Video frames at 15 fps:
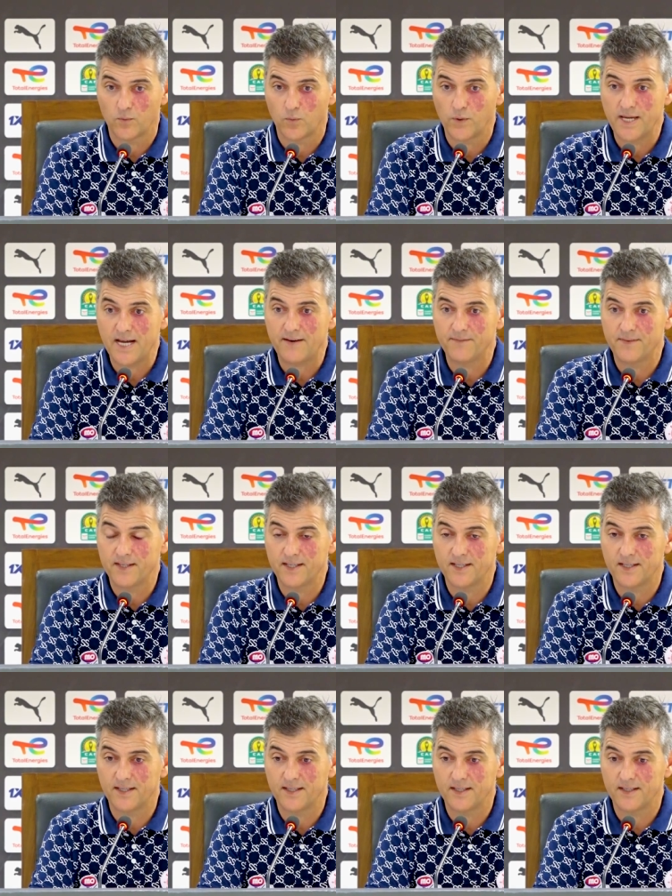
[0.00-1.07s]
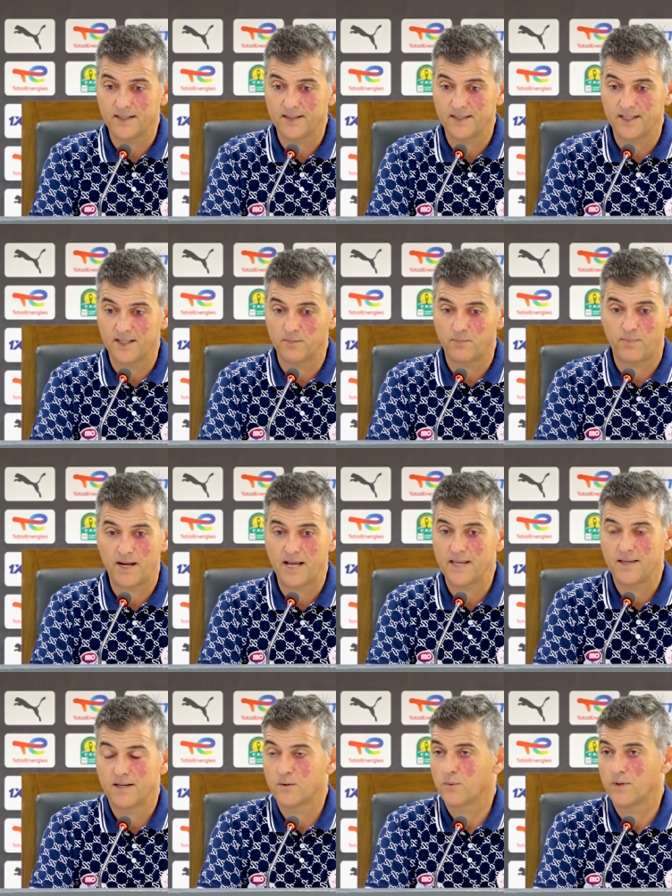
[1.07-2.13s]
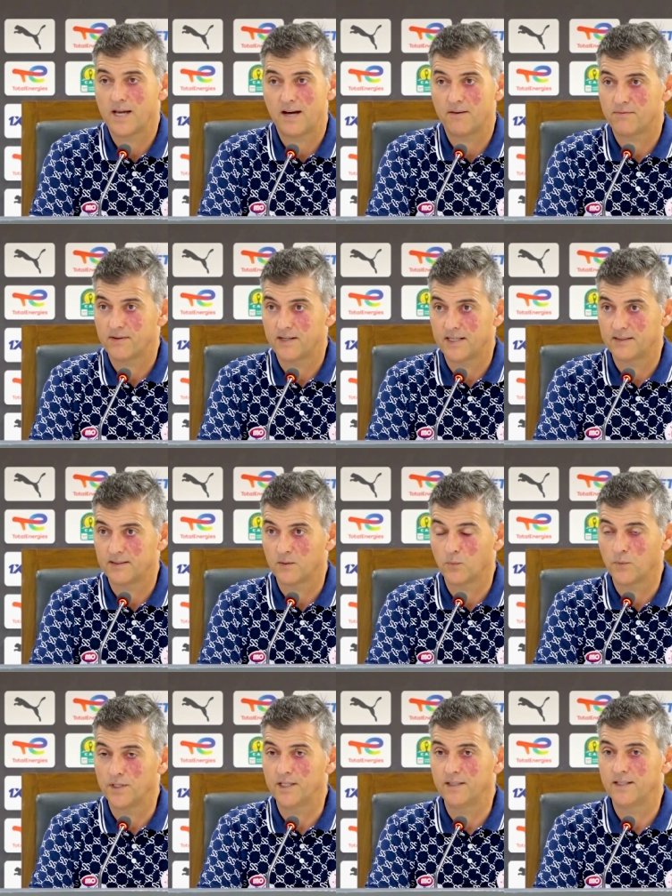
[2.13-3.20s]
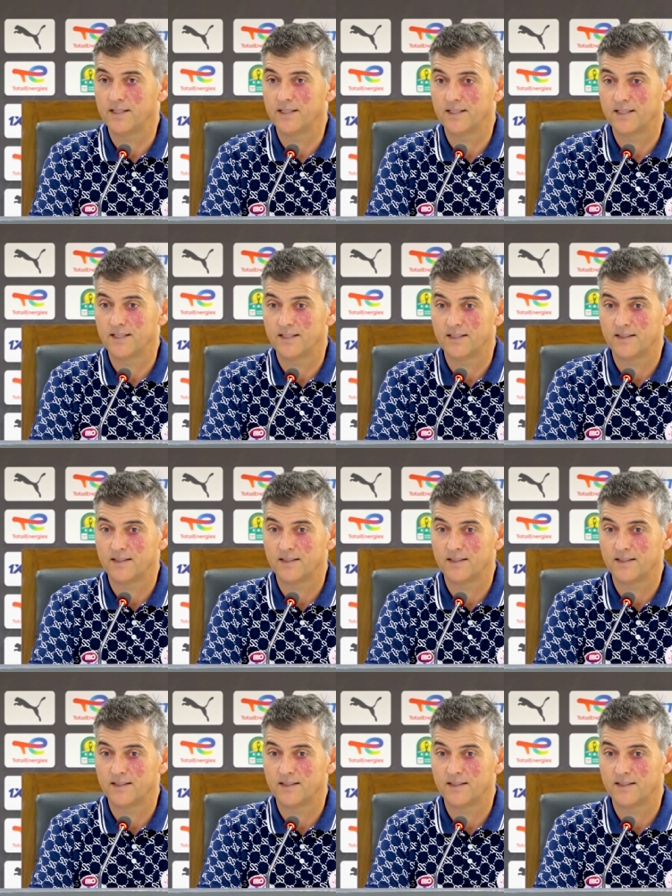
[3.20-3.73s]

we have the, the player, we have, um, we need to